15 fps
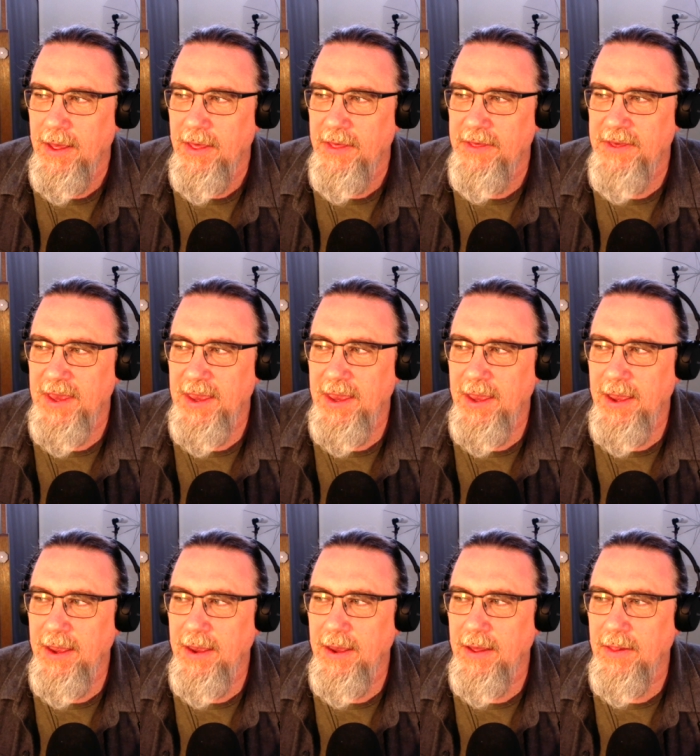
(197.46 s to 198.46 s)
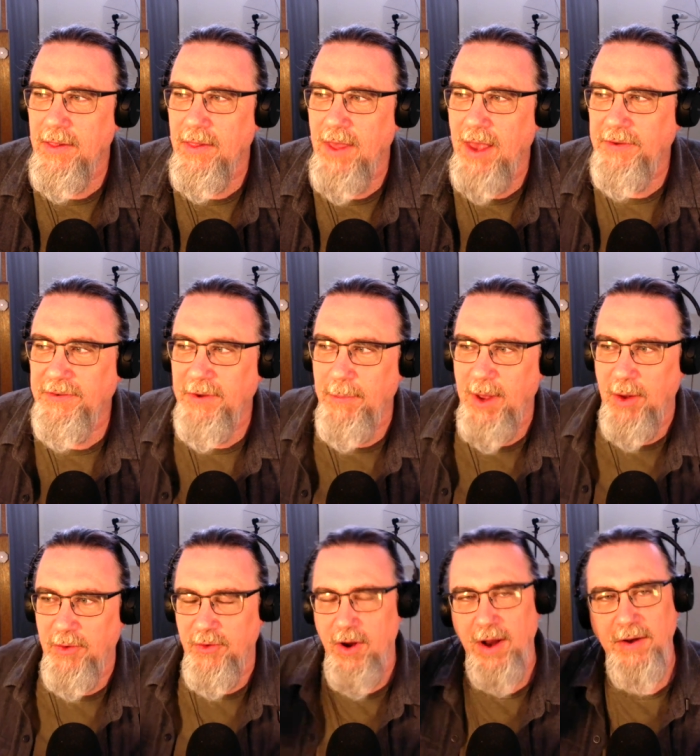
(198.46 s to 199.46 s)
thinking less
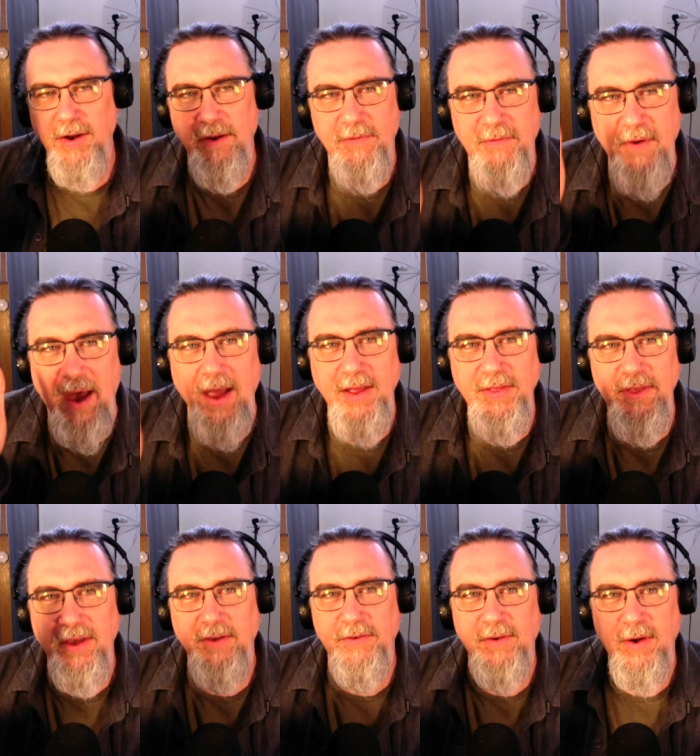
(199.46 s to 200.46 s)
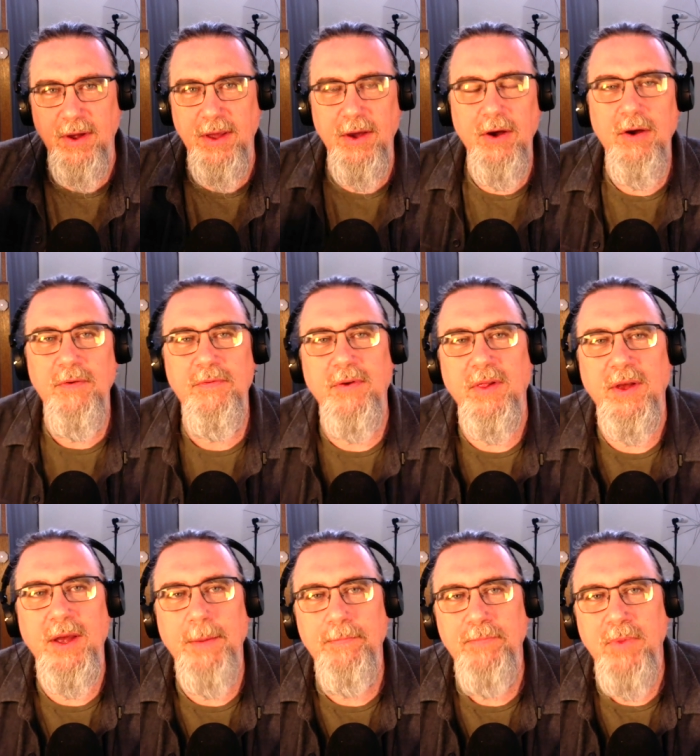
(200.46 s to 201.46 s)
about trying to define things very
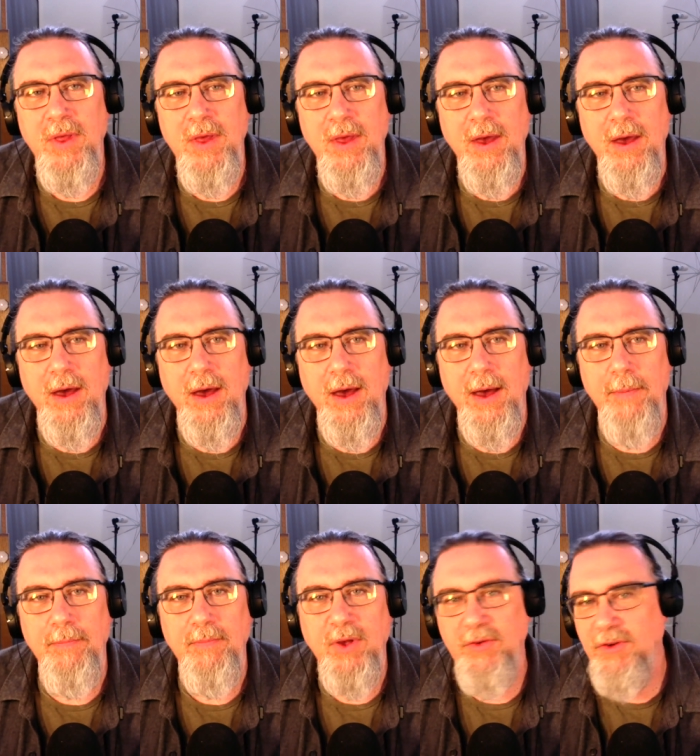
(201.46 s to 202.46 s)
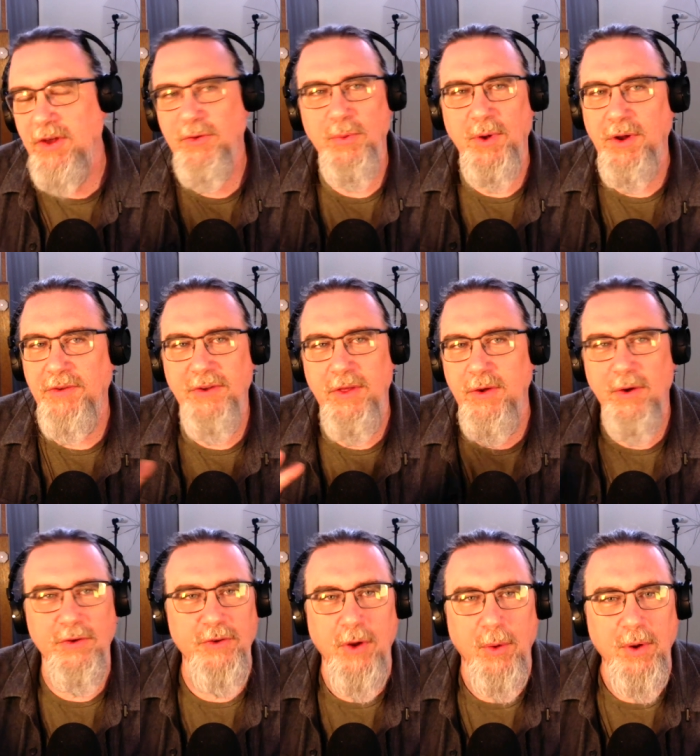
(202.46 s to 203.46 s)
carefully, because as we're going to see, there
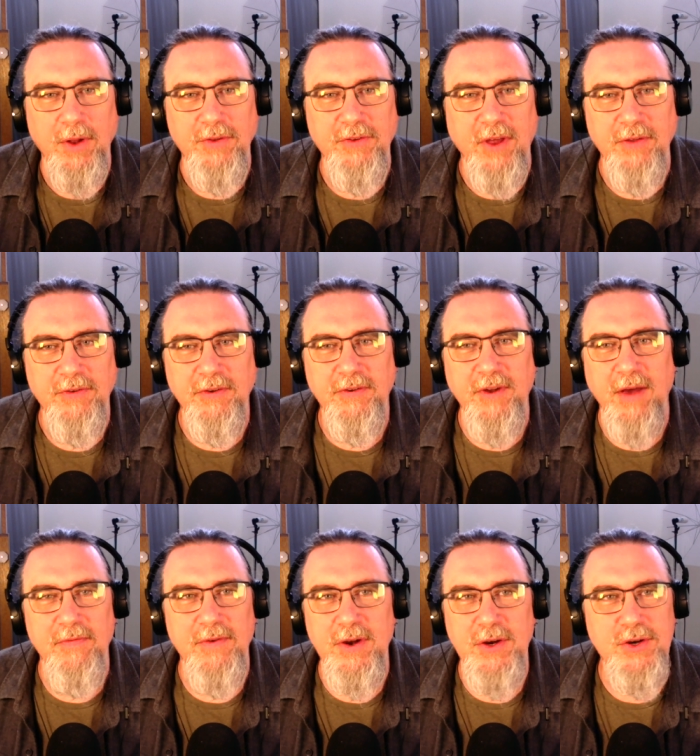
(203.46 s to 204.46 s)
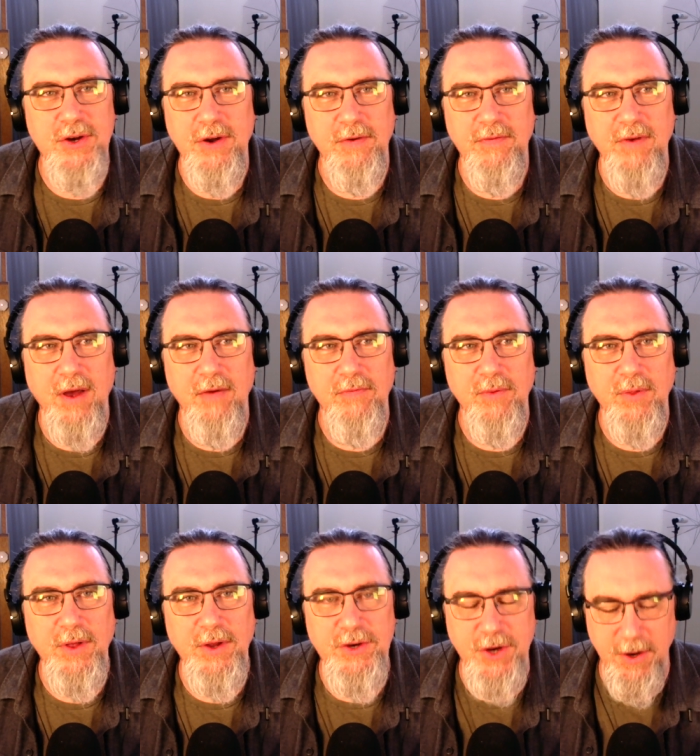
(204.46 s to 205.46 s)
is no consensus definition of
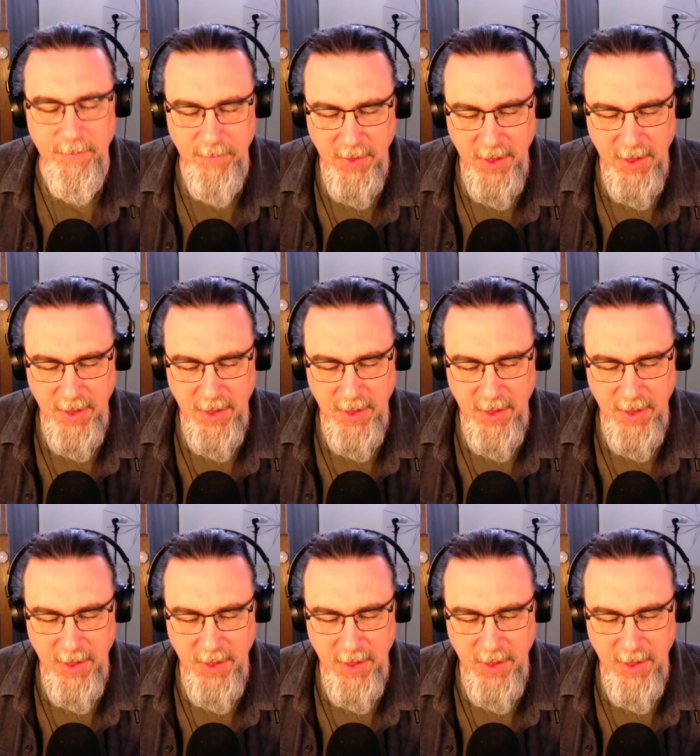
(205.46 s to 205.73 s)
religion,